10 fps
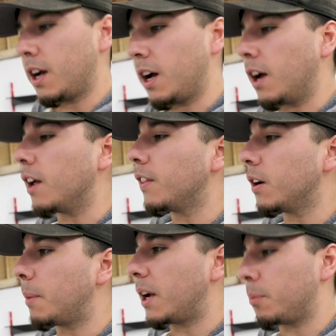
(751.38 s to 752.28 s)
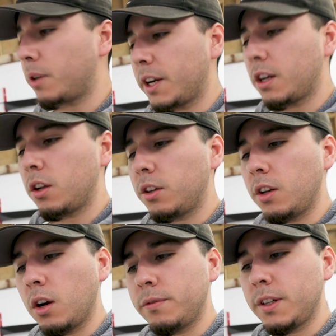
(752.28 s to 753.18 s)
they're by a brand called
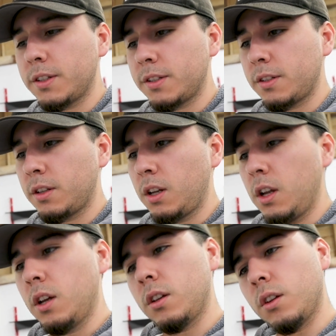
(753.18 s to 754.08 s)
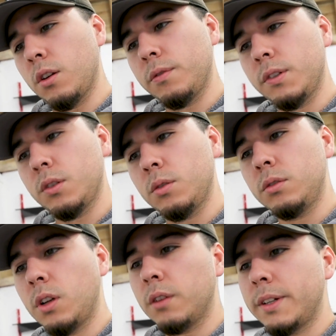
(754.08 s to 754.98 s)
Novus, and
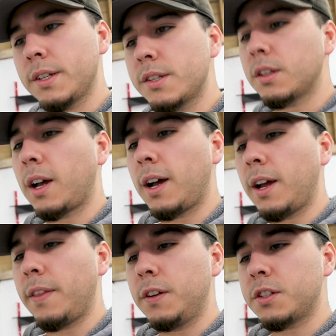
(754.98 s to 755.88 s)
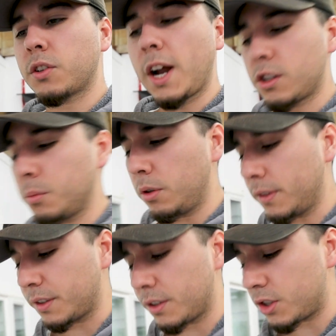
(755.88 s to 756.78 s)
they're scratch
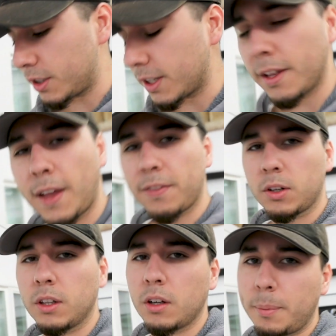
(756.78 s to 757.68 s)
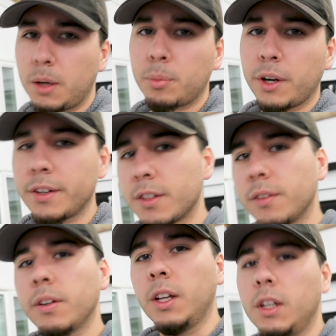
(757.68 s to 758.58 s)
removers. And she said that they're a little bit
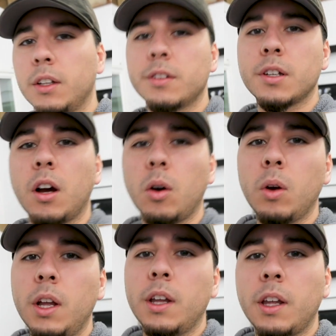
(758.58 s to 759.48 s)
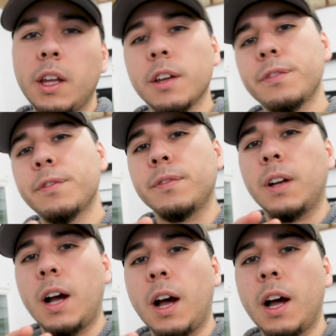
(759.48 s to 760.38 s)
abrasive, so if
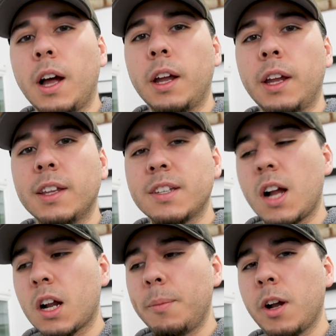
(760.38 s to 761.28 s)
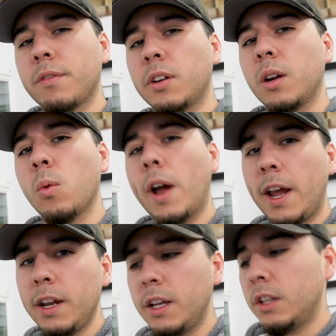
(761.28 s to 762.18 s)
it's not coming off right
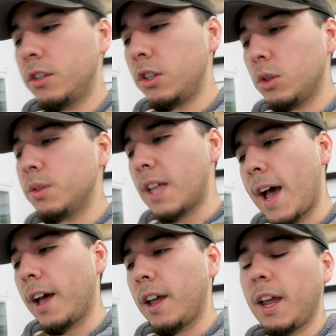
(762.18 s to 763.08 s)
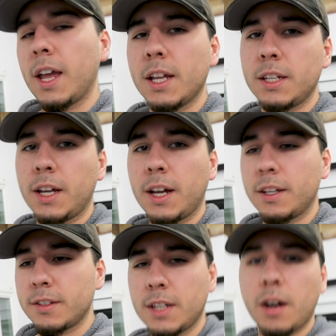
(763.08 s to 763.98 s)
away, to use that
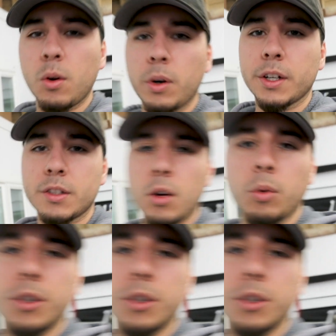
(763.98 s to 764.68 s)
and see how it works. So